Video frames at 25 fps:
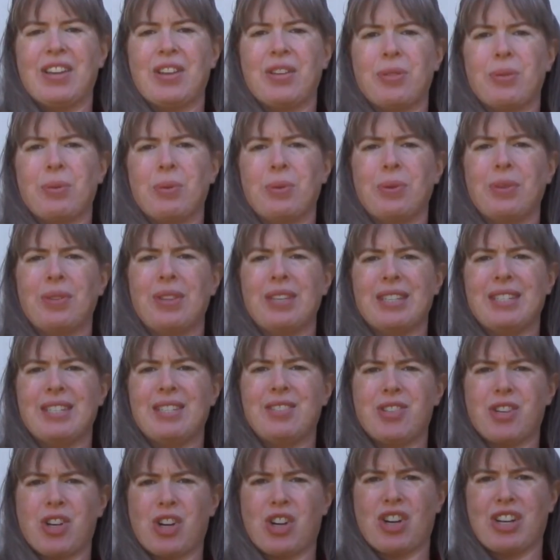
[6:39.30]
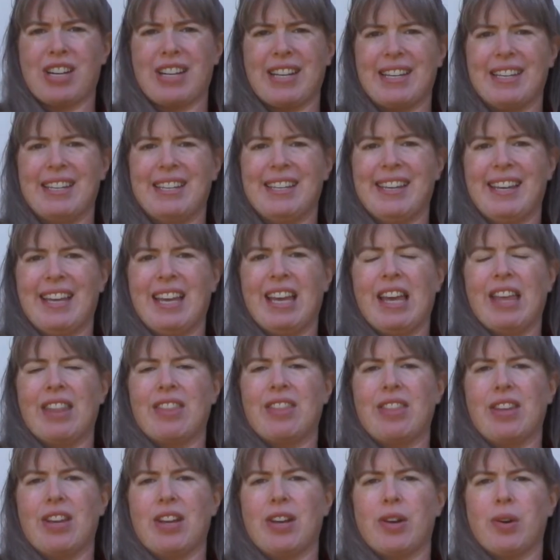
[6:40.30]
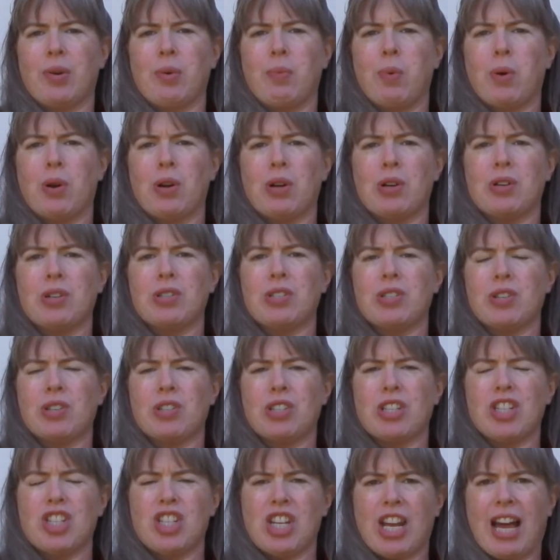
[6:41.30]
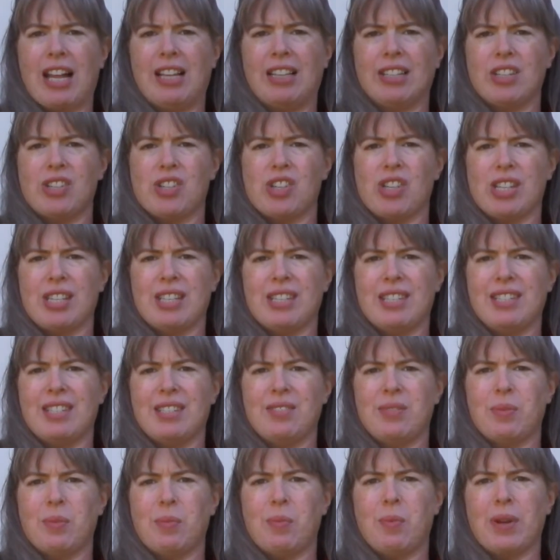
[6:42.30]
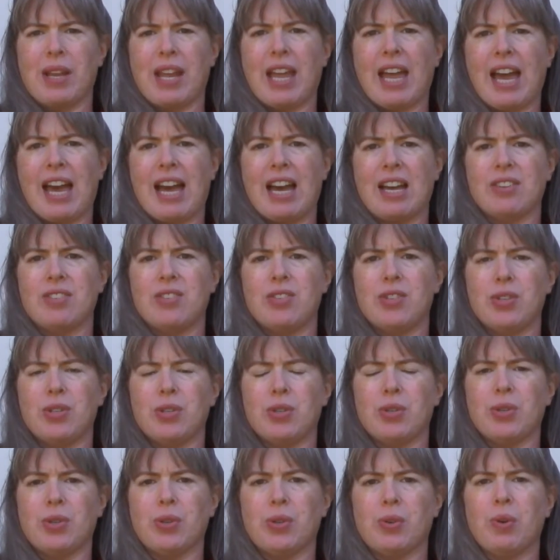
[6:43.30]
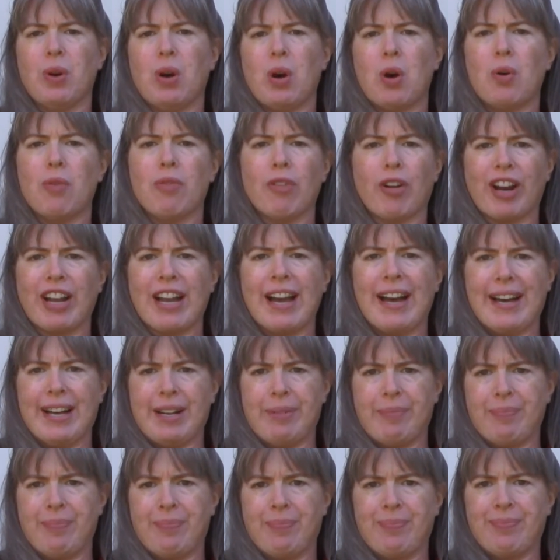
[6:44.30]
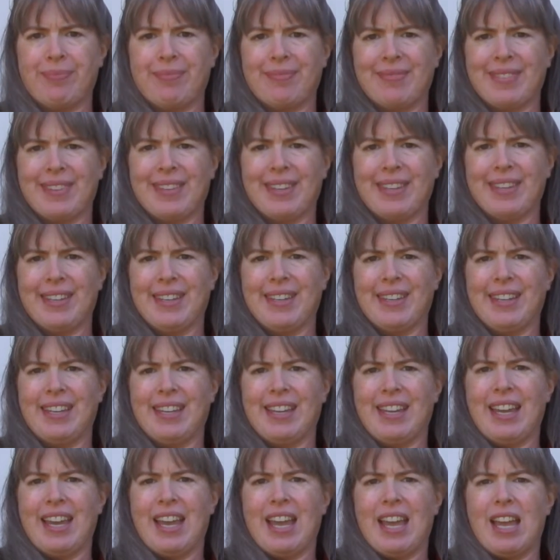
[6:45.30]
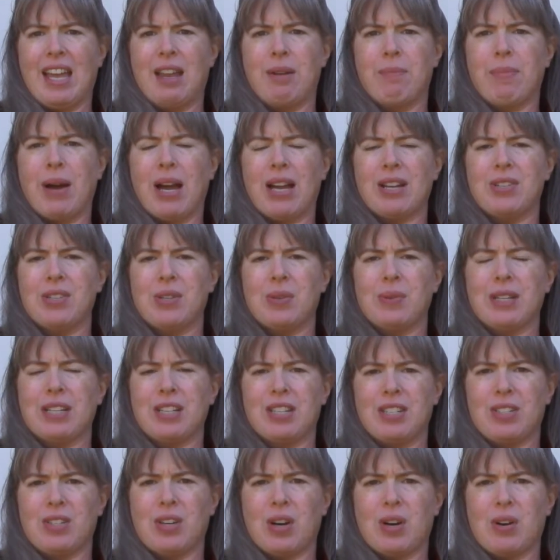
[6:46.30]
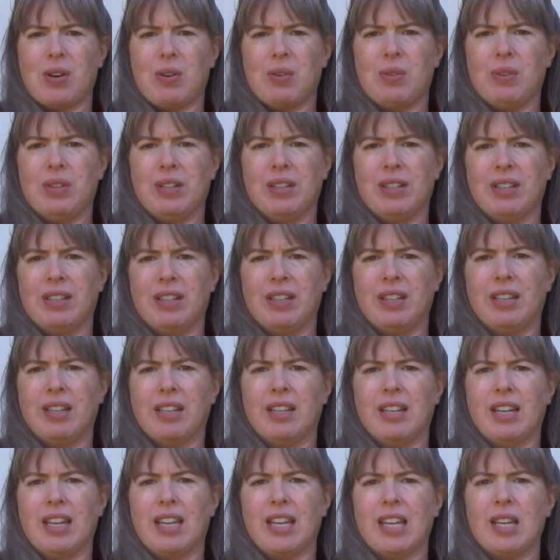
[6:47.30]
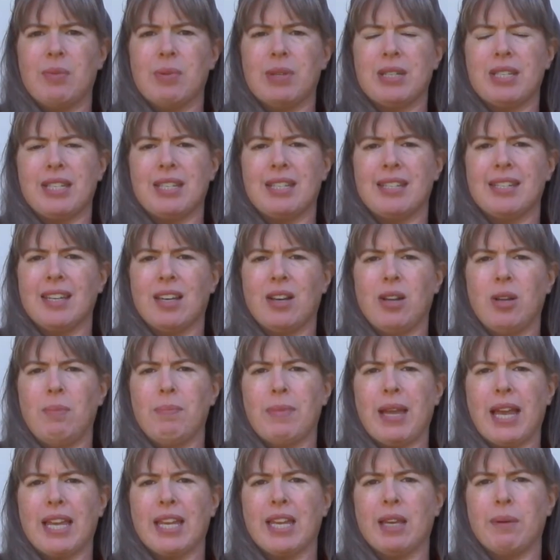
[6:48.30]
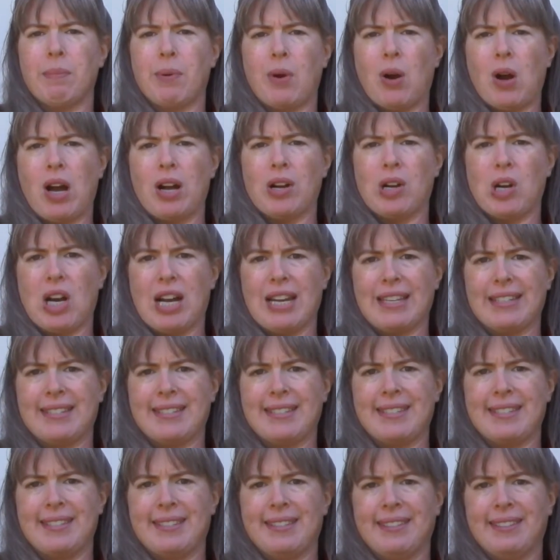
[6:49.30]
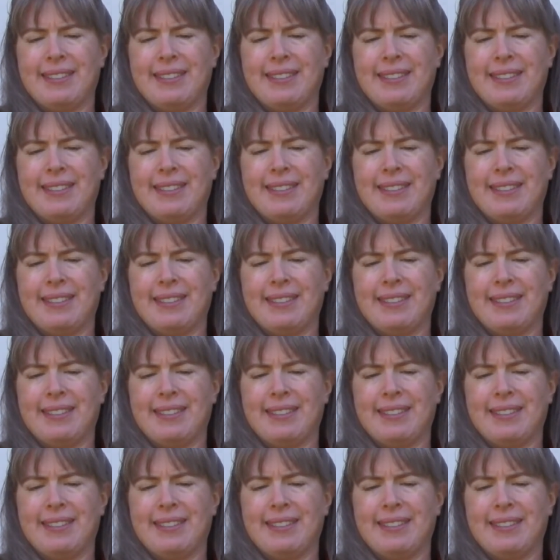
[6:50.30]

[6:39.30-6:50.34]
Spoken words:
Through this journey, there were certain challenges we had to overcome. And by doing so, he was still making progress.